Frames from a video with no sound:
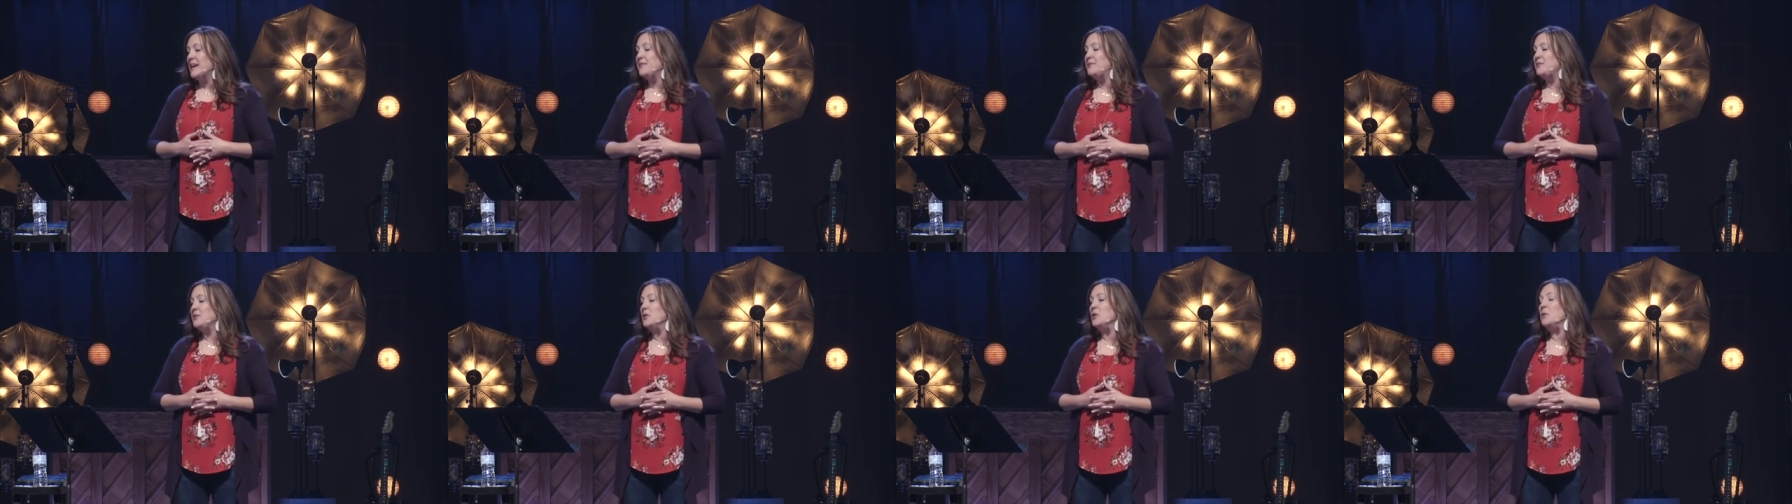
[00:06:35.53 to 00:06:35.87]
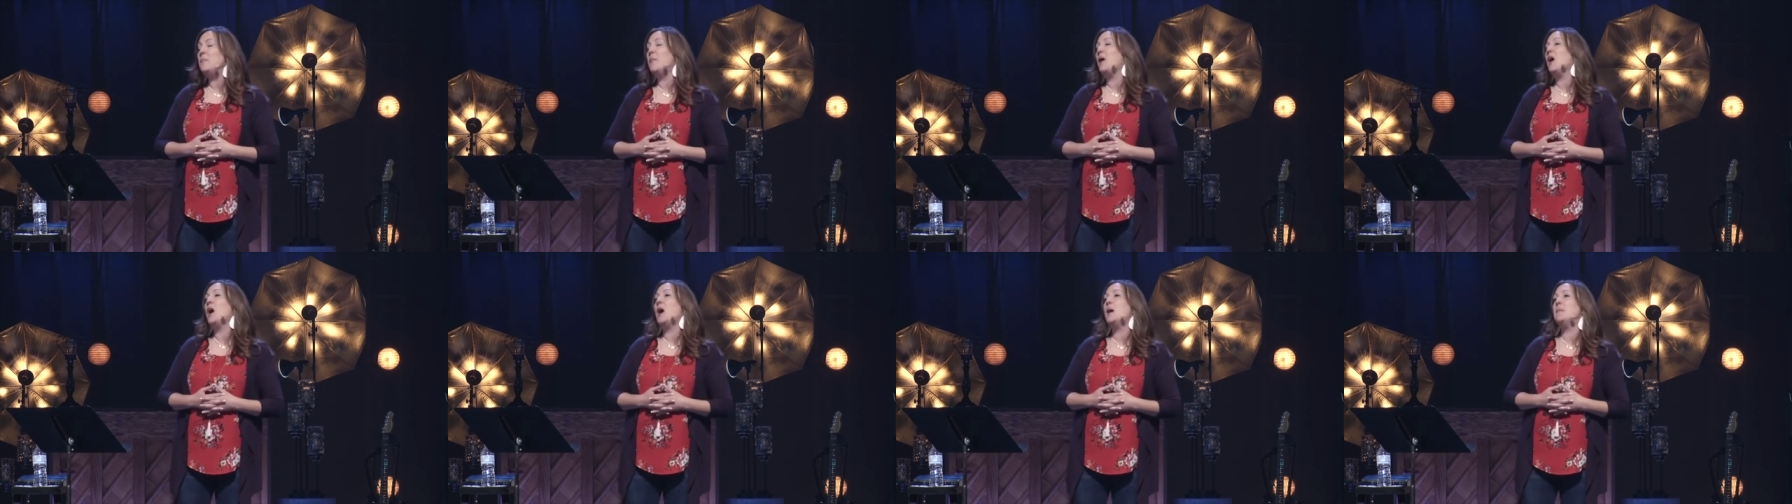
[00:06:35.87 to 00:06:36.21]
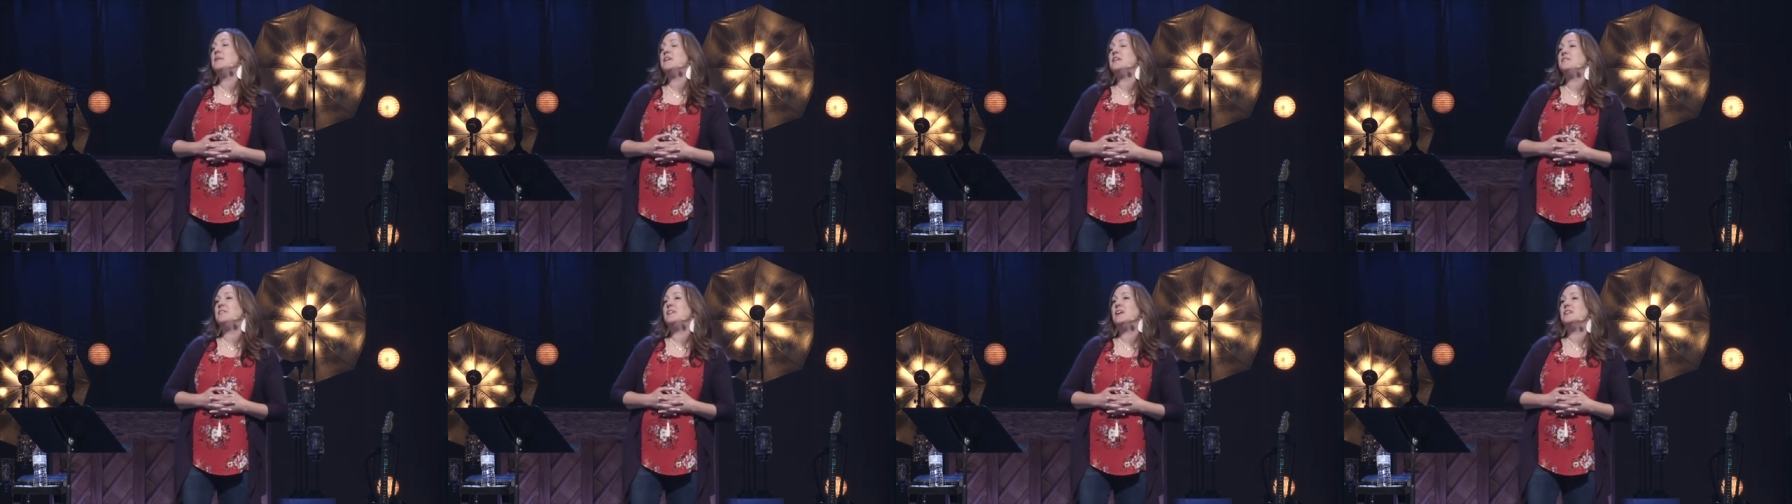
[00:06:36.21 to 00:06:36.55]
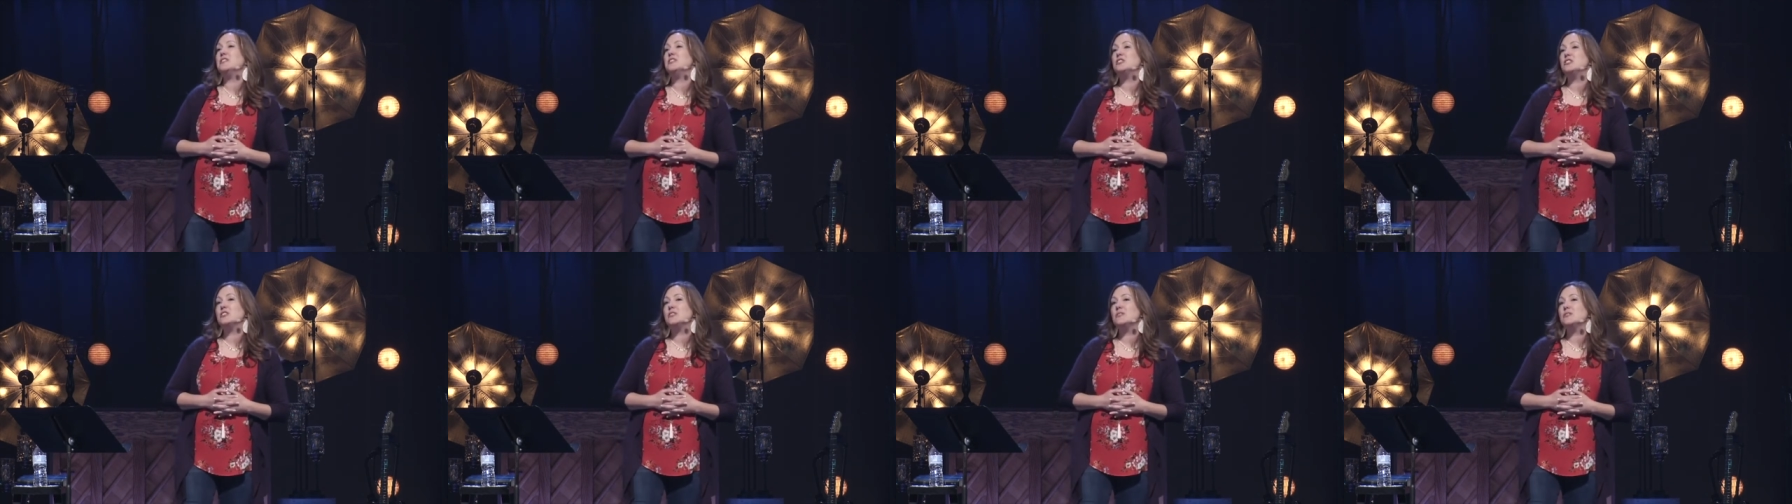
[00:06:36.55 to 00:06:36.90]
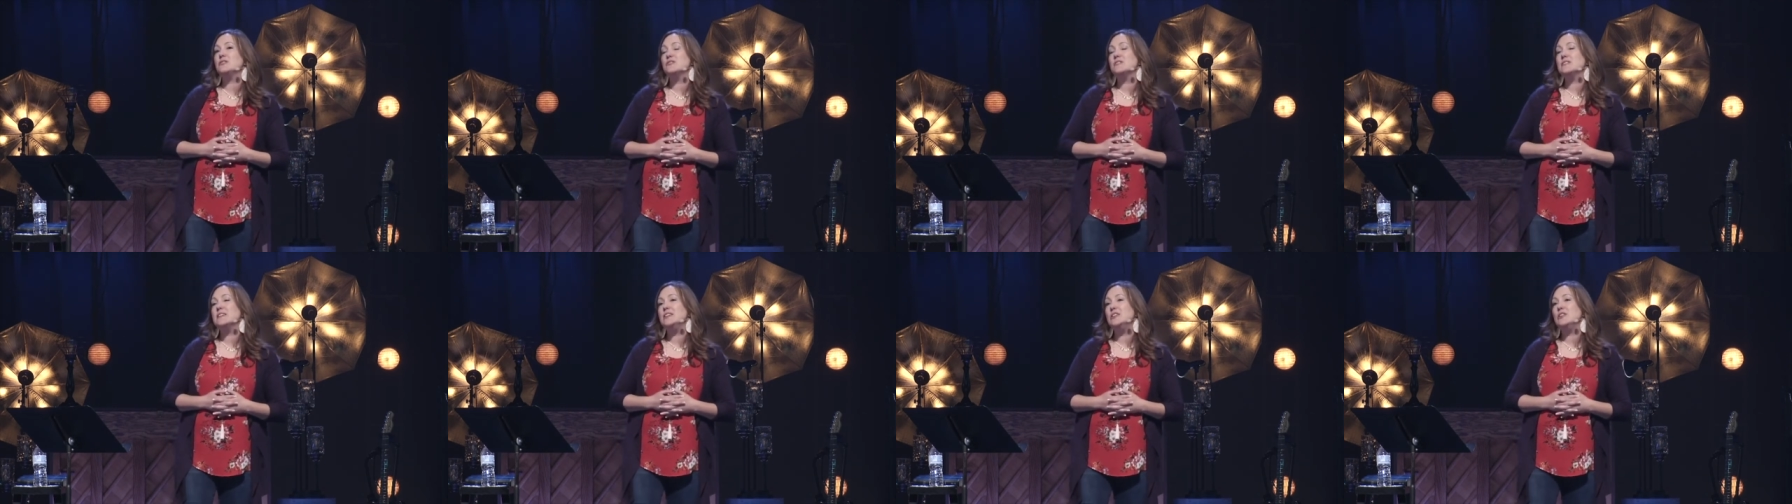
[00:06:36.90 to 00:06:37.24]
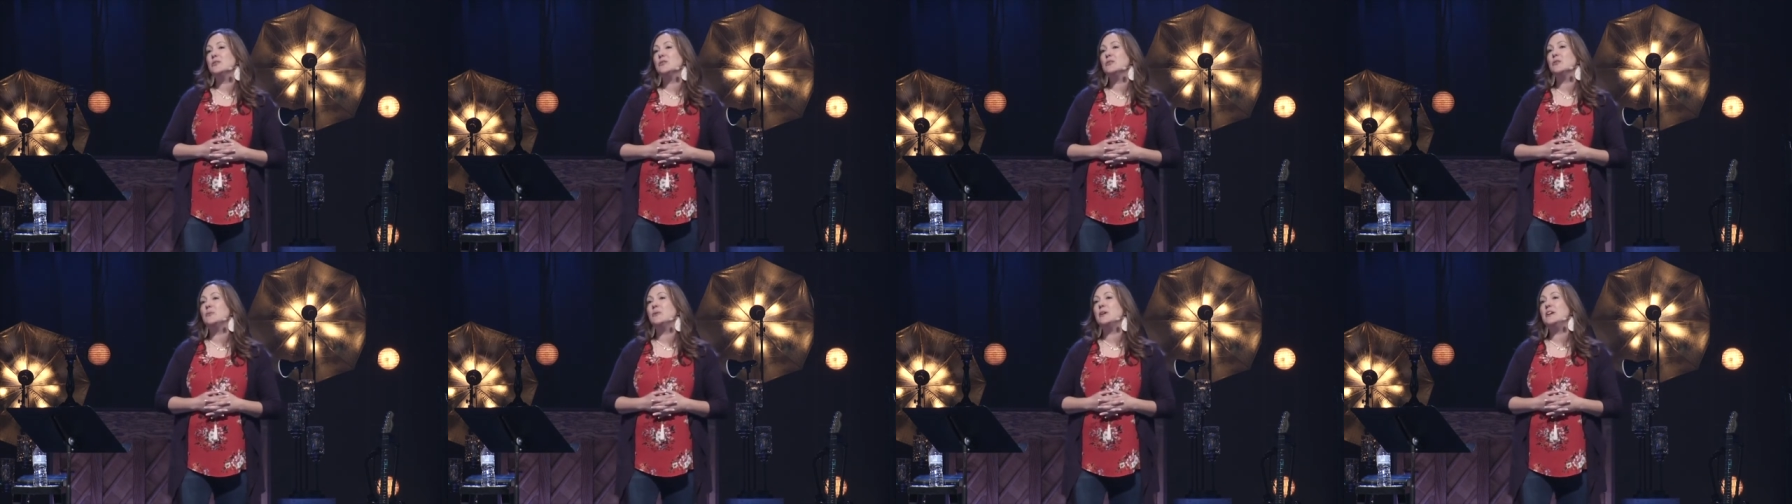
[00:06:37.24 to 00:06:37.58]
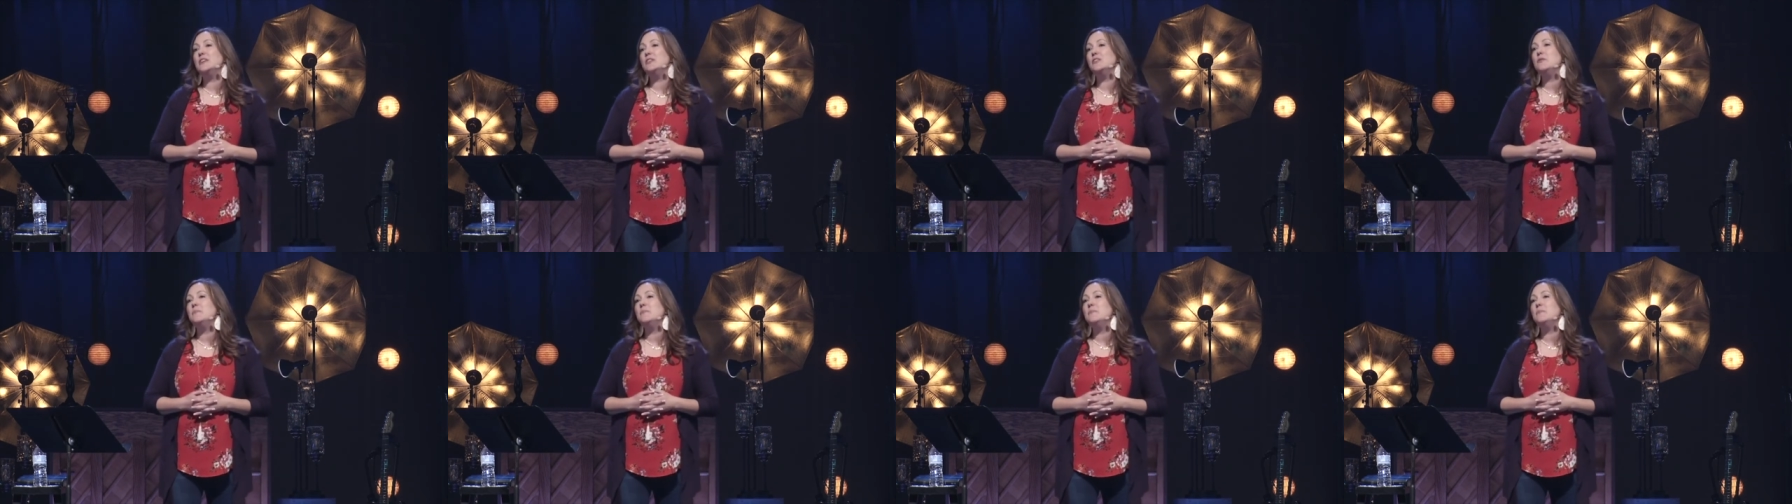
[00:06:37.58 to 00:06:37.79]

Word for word: If you're a mom of young children and you're the one